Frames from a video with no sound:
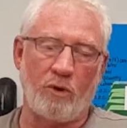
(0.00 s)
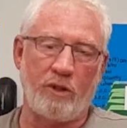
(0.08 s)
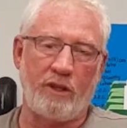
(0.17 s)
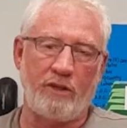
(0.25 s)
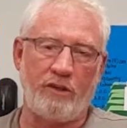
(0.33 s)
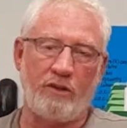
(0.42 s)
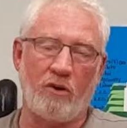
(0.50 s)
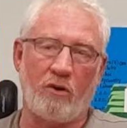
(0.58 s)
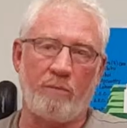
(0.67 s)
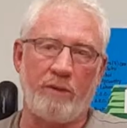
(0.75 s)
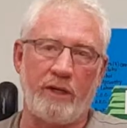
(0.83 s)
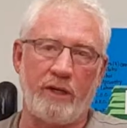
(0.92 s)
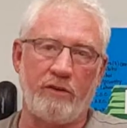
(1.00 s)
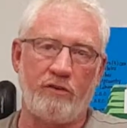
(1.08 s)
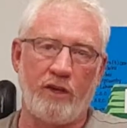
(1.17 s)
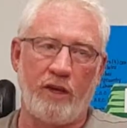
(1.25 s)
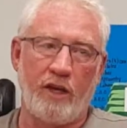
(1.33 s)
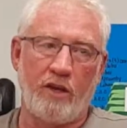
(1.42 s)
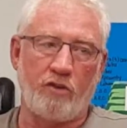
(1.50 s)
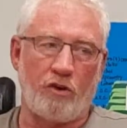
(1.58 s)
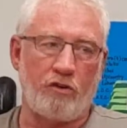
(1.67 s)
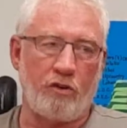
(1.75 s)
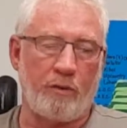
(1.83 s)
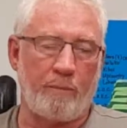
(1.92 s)
One of the things he told me is, so
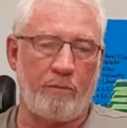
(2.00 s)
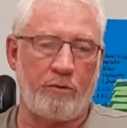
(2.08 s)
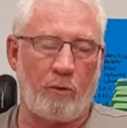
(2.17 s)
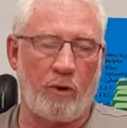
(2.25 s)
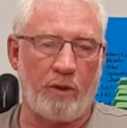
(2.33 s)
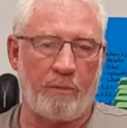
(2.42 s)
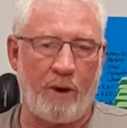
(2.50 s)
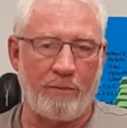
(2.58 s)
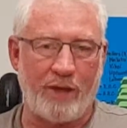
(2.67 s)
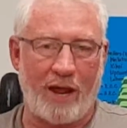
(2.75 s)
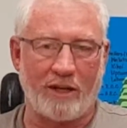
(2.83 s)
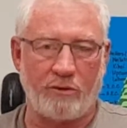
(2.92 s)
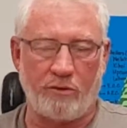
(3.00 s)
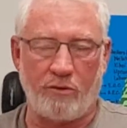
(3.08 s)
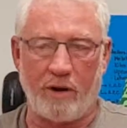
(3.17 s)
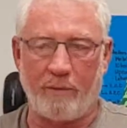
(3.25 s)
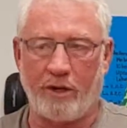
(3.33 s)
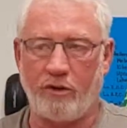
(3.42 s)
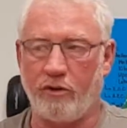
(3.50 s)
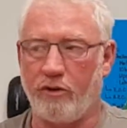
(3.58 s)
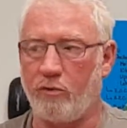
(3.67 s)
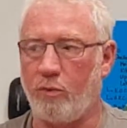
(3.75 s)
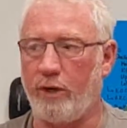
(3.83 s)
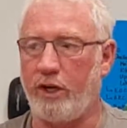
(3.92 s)
one of the problems Alex was trying to make sure
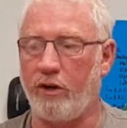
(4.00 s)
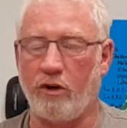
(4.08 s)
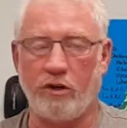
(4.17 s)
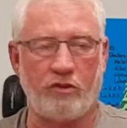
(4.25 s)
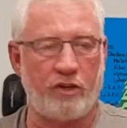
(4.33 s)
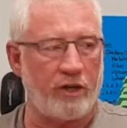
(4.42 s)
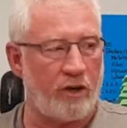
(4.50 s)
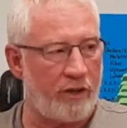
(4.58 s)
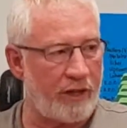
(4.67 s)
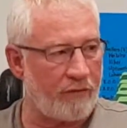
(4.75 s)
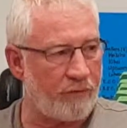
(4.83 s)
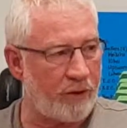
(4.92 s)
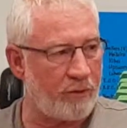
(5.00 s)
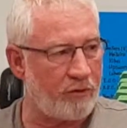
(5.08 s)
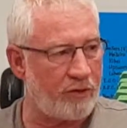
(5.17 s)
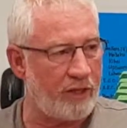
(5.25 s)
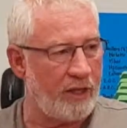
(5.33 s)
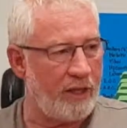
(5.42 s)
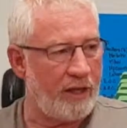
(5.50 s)
is when he heard a signal on that frequency,